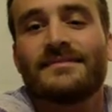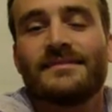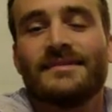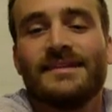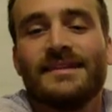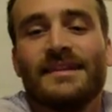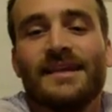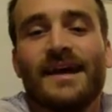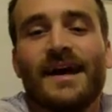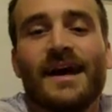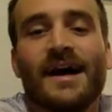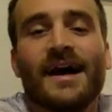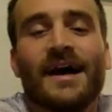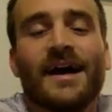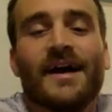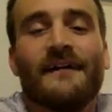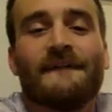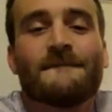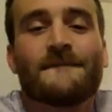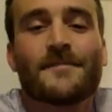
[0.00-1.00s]

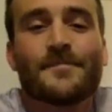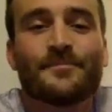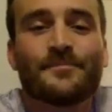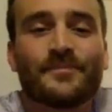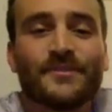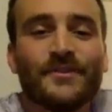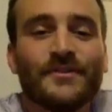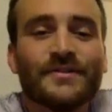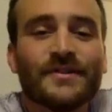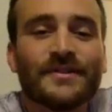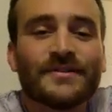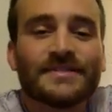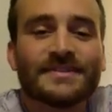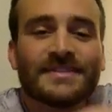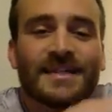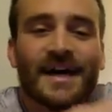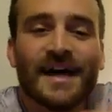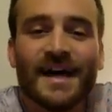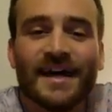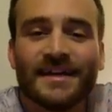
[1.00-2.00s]
Yeah. You know,
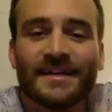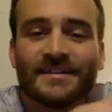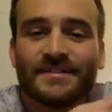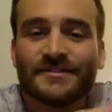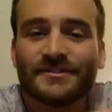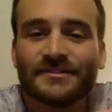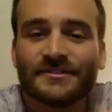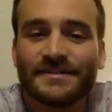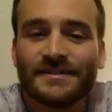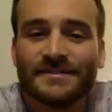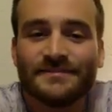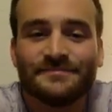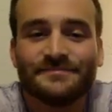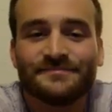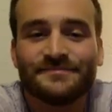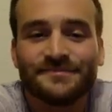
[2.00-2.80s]
sad and joy.